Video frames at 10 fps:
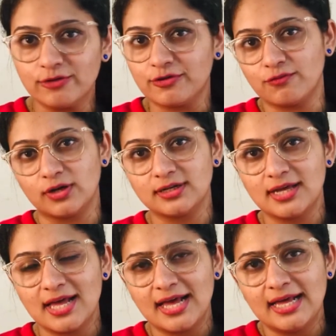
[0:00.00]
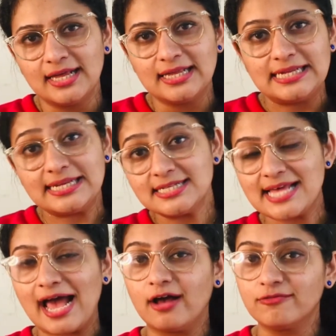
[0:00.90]
everyone. Let's
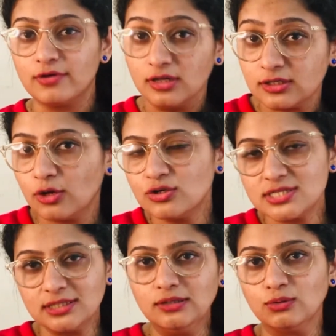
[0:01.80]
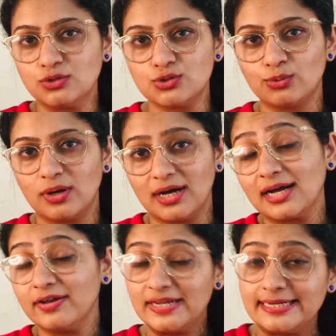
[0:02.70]
have a closer look to a
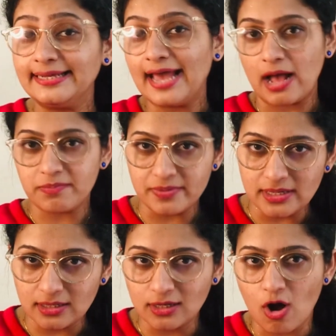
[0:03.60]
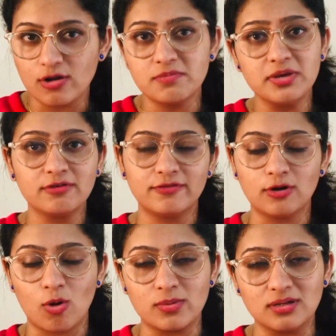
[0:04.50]
currently happening economic
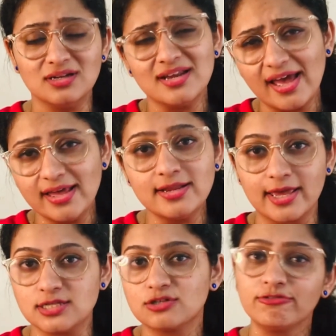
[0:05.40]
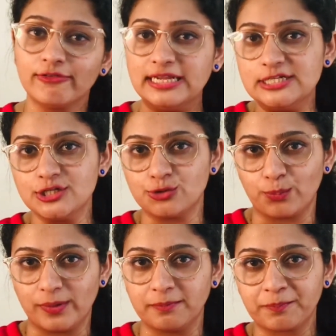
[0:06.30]
phenomenon in case of Indian
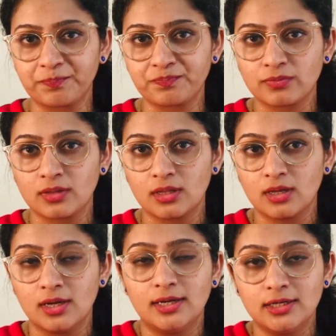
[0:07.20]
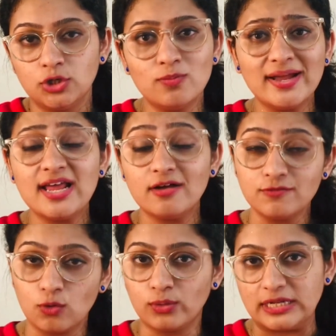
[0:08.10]
rupee. You might have
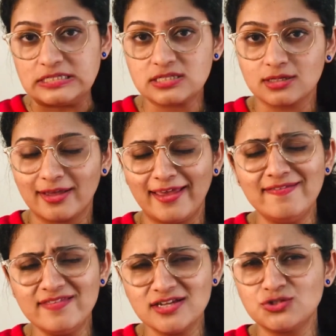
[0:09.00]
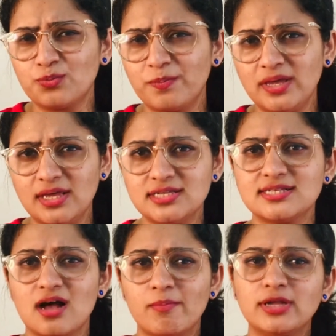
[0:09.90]
noticed Indian rupee is
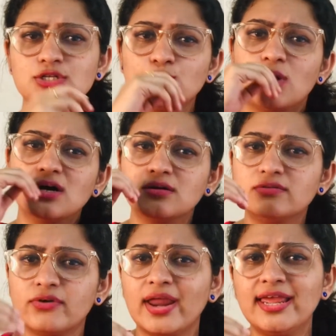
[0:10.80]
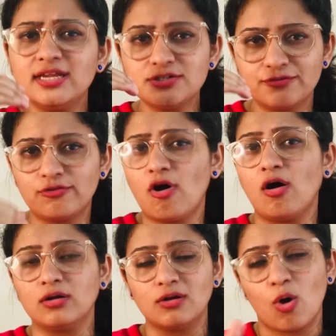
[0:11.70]
coming to a great
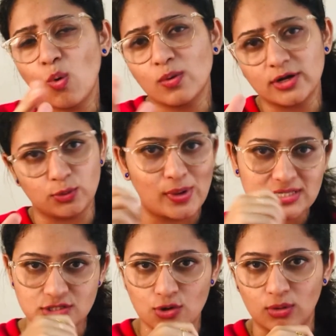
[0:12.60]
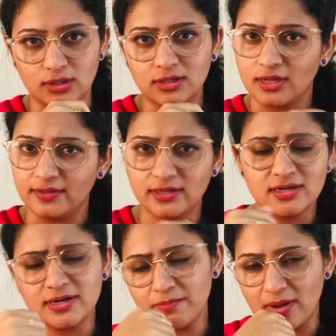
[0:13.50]
fall over US dollar in the
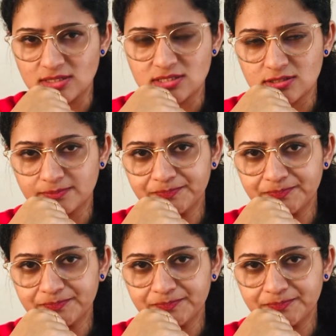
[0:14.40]
current past.